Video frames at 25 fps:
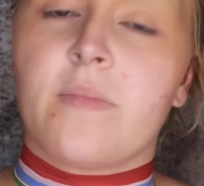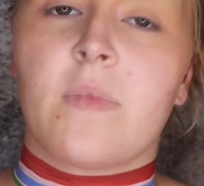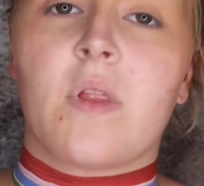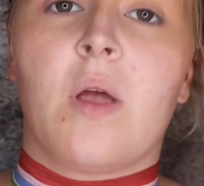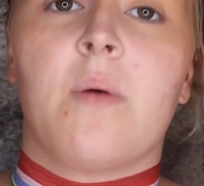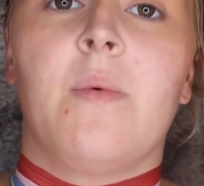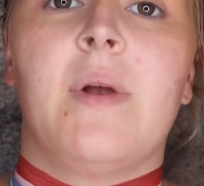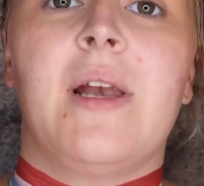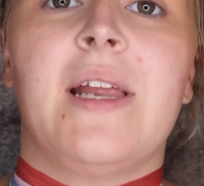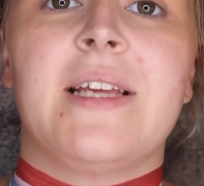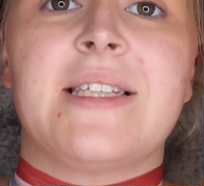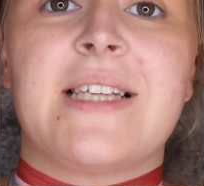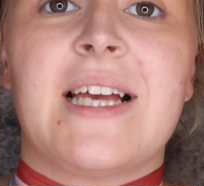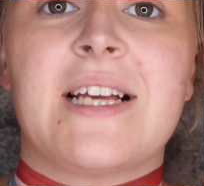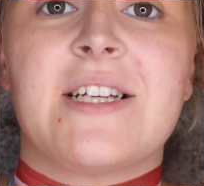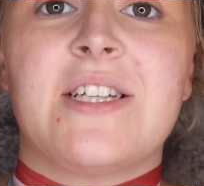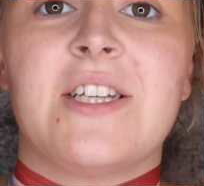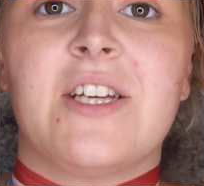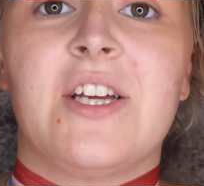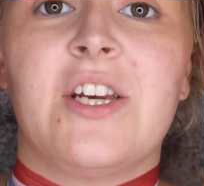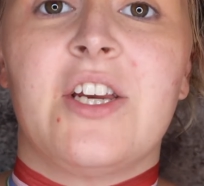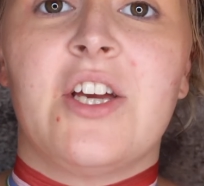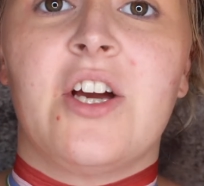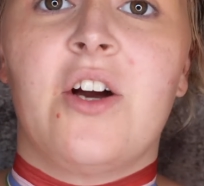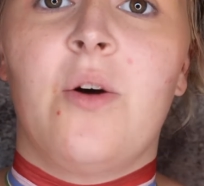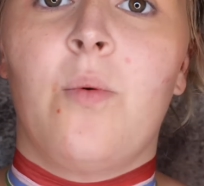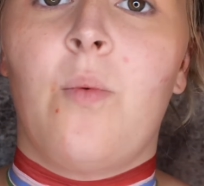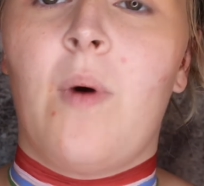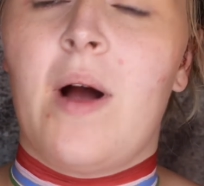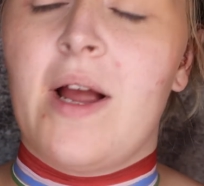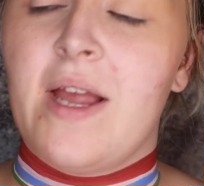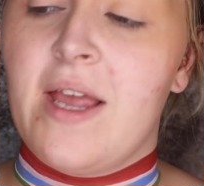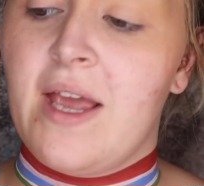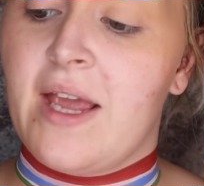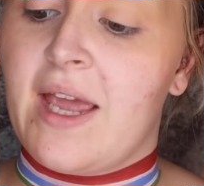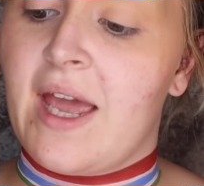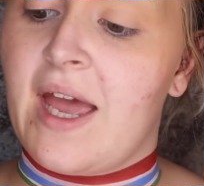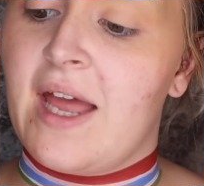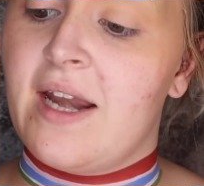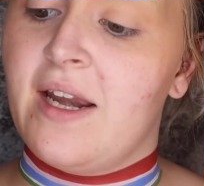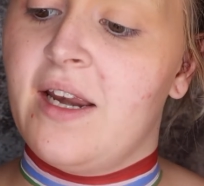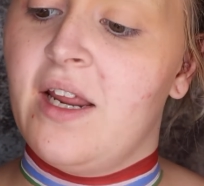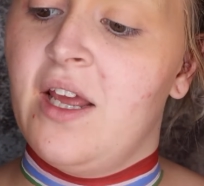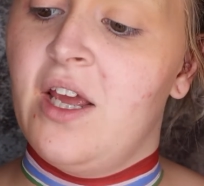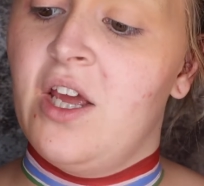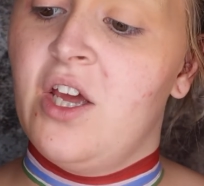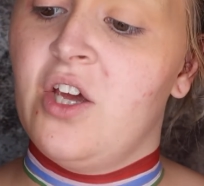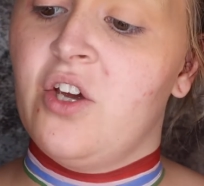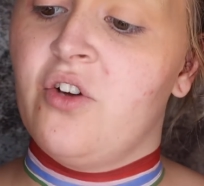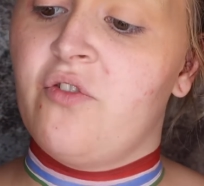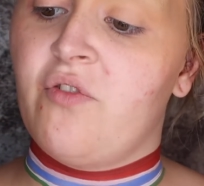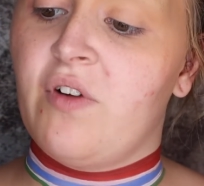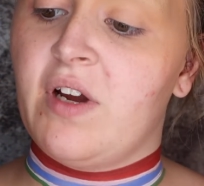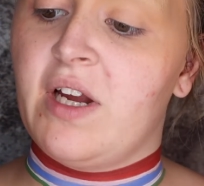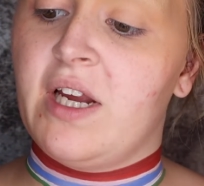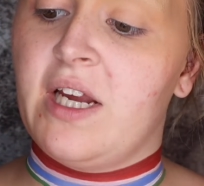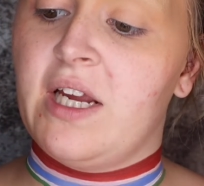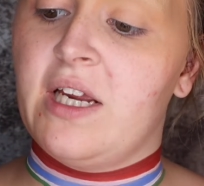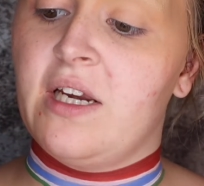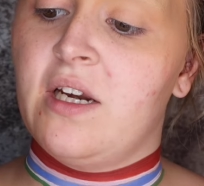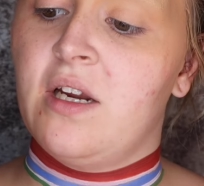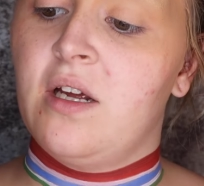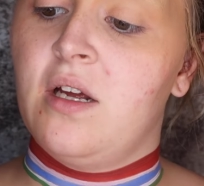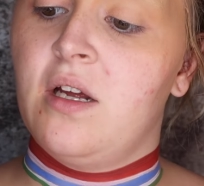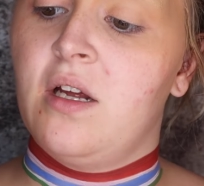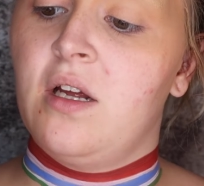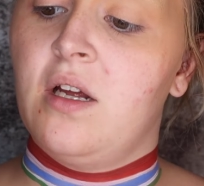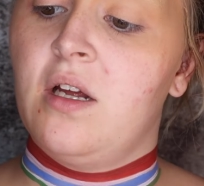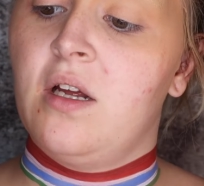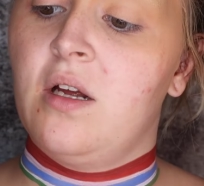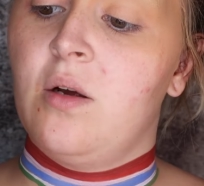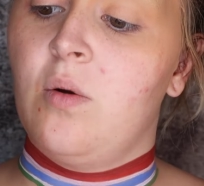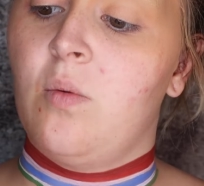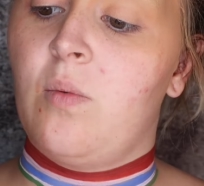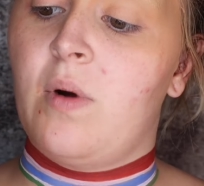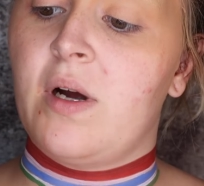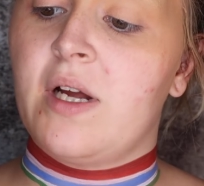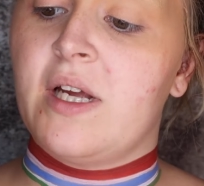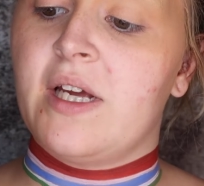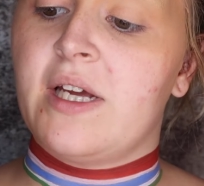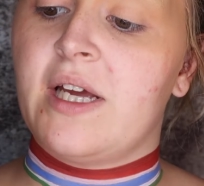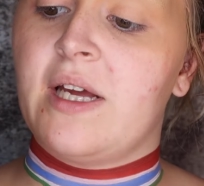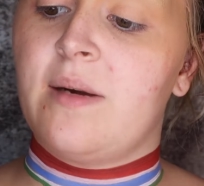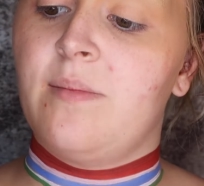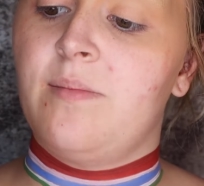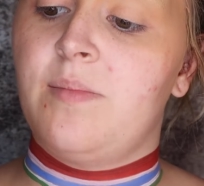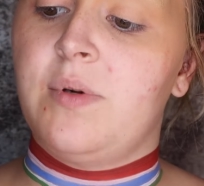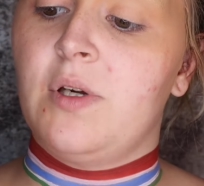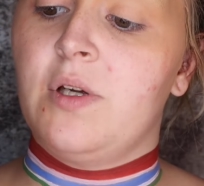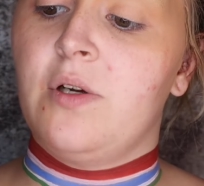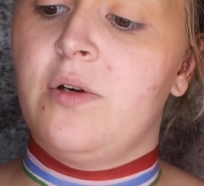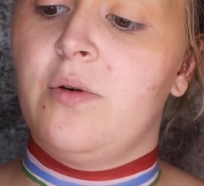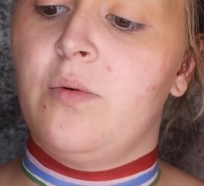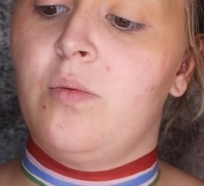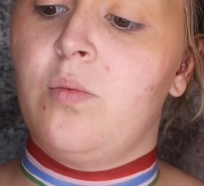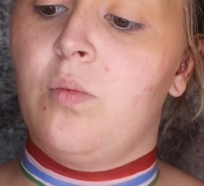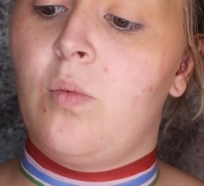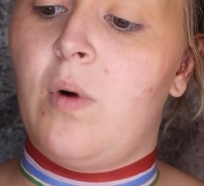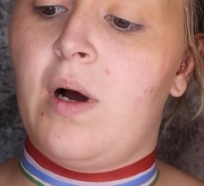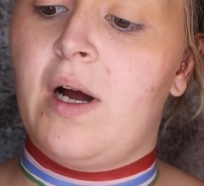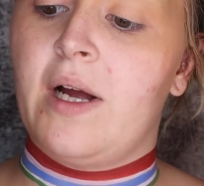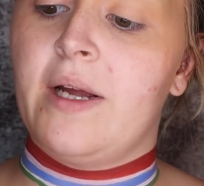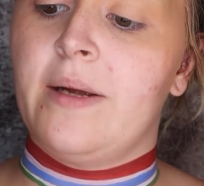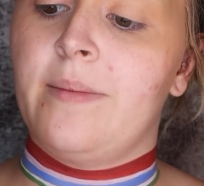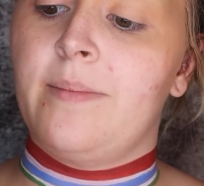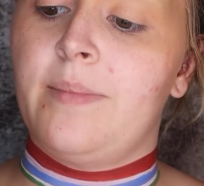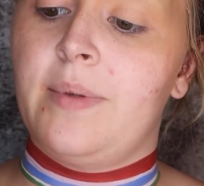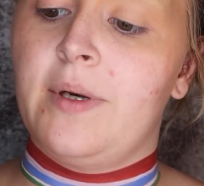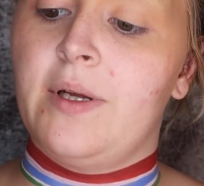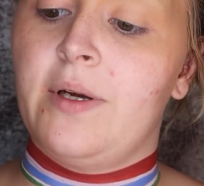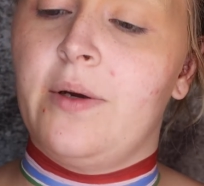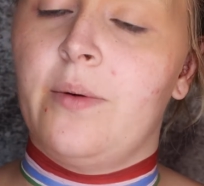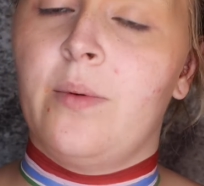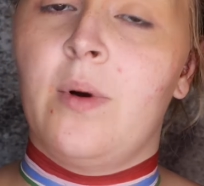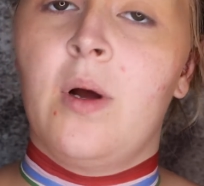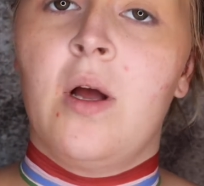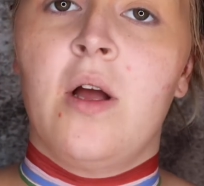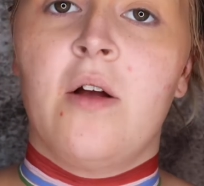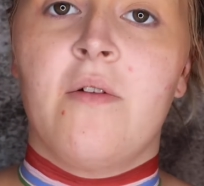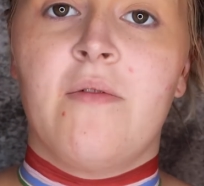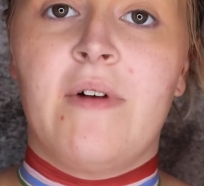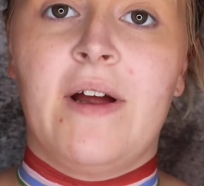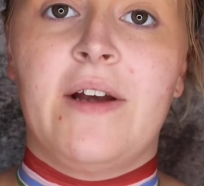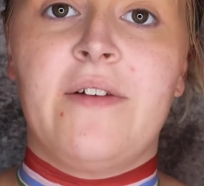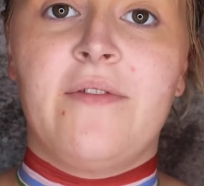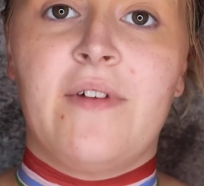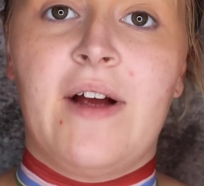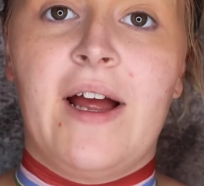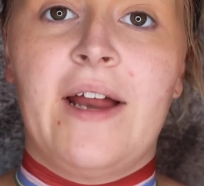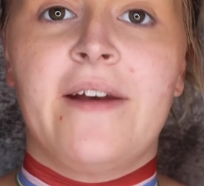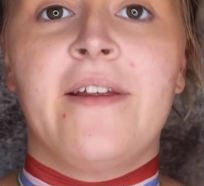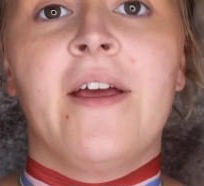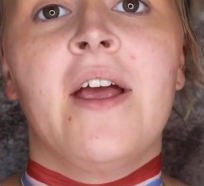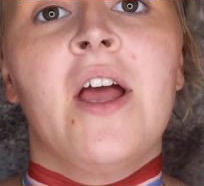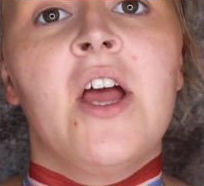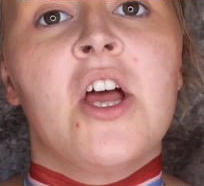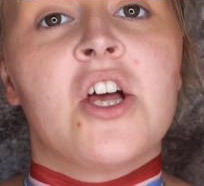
Well, it's actually going to go white again, green, white again, blue, white, blue, red, red.